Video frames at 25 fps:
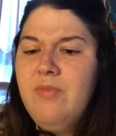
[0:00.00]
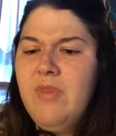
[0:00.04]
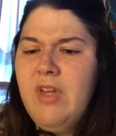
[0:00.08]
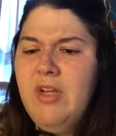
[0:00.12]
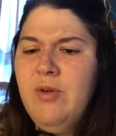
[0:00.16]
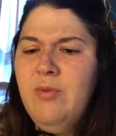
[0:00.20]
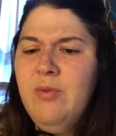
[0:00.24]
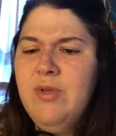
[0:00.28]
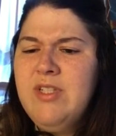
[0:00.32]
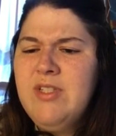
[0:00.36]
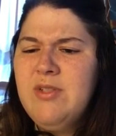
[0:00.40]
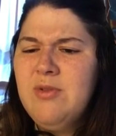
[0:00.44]

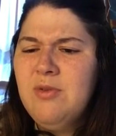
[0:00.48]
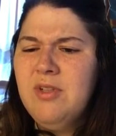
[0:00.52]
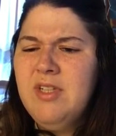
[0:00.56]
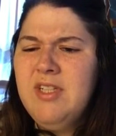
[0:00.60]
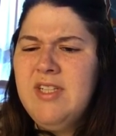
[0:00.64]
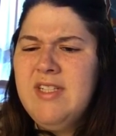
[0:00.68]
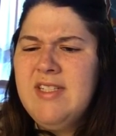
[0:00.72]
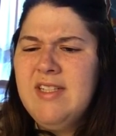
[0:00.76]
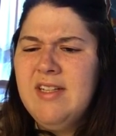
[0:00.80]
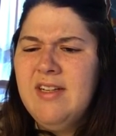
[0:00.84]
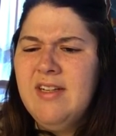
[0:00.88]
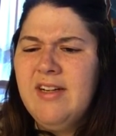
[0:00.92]
it would sort
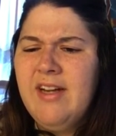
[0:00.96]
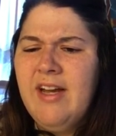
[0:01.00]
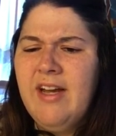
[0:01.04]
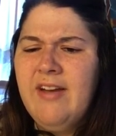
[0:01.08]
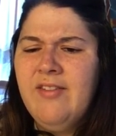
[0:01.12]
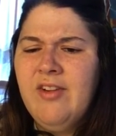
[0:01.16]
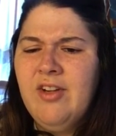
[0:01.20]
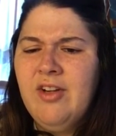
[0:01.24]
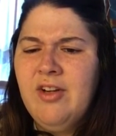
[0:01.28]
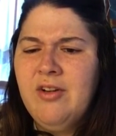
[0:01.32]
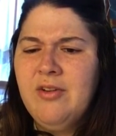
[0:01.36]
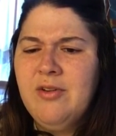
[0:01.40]
of suck
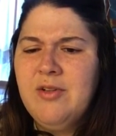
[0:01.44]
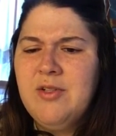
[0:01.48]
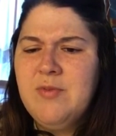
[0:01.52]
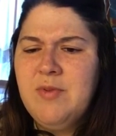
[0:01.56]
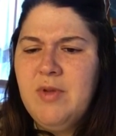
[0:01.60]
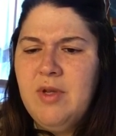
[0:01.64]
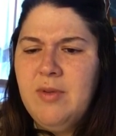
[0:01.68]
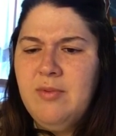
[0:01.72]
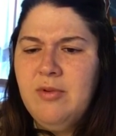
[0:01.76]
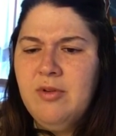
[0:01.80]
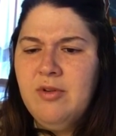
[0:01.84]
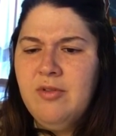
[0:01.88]
having all those
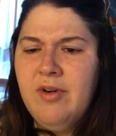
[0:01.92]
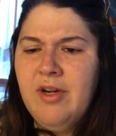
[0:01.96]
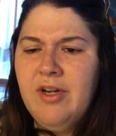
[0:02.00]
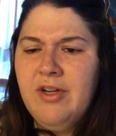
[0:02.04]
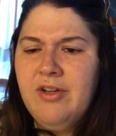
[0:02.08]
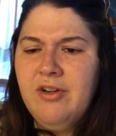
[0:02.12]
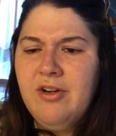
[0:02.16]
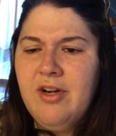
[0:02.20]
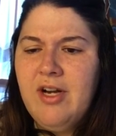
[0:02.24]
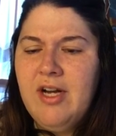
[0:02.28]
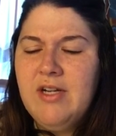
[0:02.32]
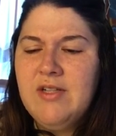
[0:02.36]
people around
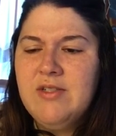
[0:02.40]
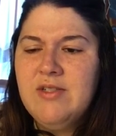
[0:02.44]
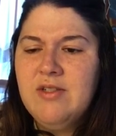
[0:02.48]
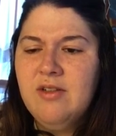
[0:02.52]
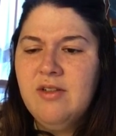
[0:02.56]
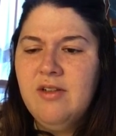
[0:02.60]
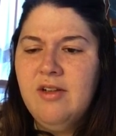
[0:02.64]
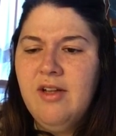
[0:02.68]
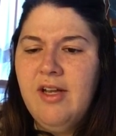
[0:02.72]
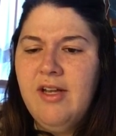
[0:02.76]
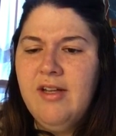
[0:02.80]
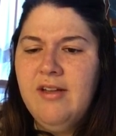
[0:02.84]
your house
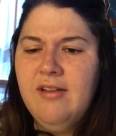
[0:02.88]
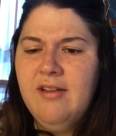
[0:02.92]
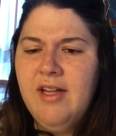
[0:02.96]
all day.